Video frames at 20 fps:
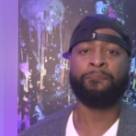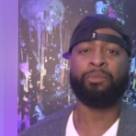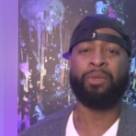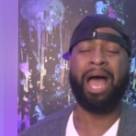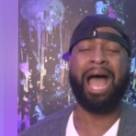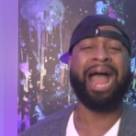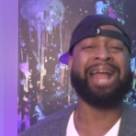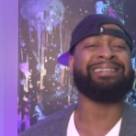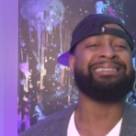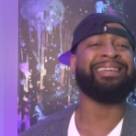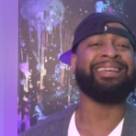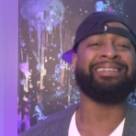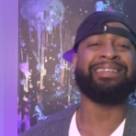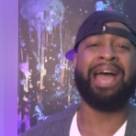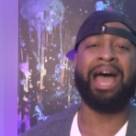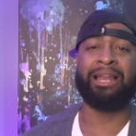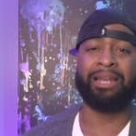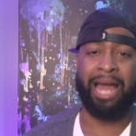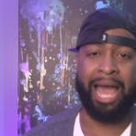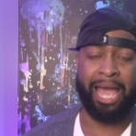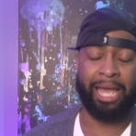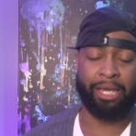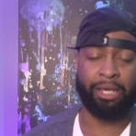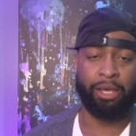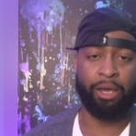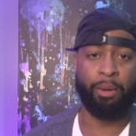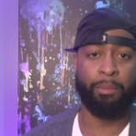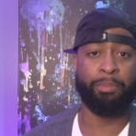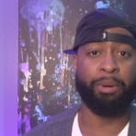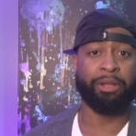I did not like.
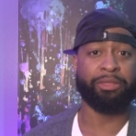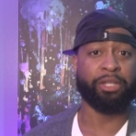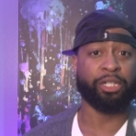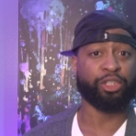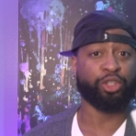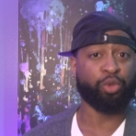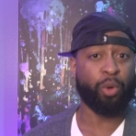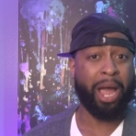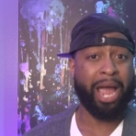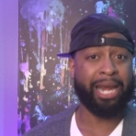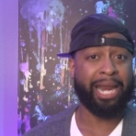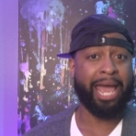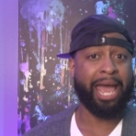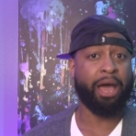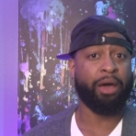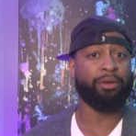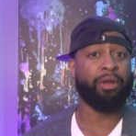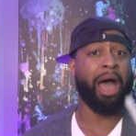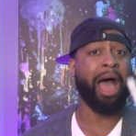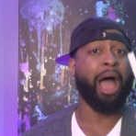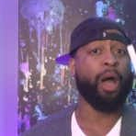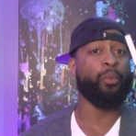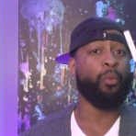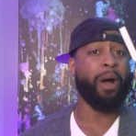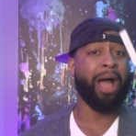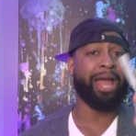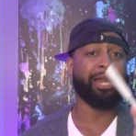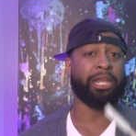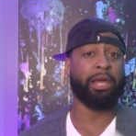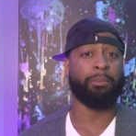But the dry down, I
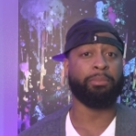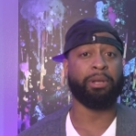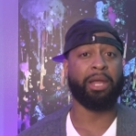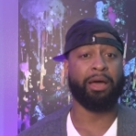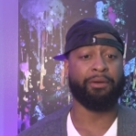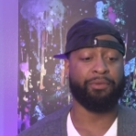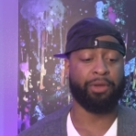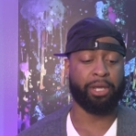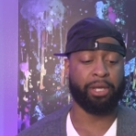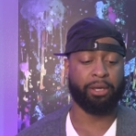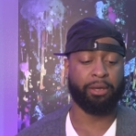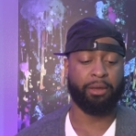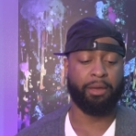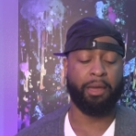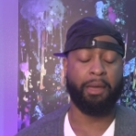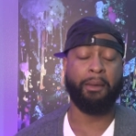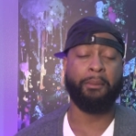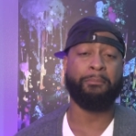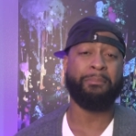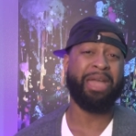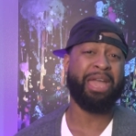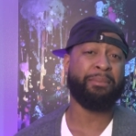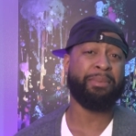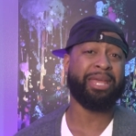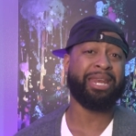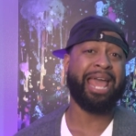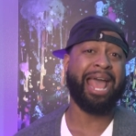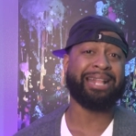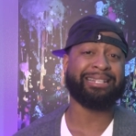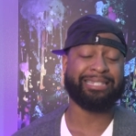wind up loving.
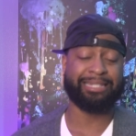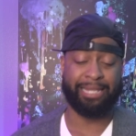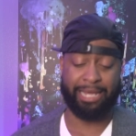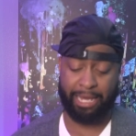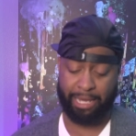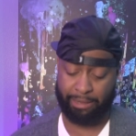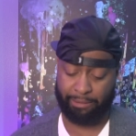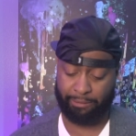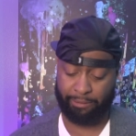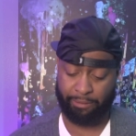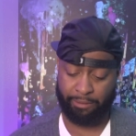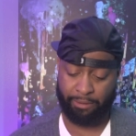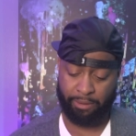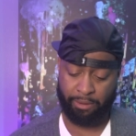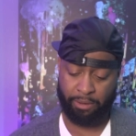Maybe that's this.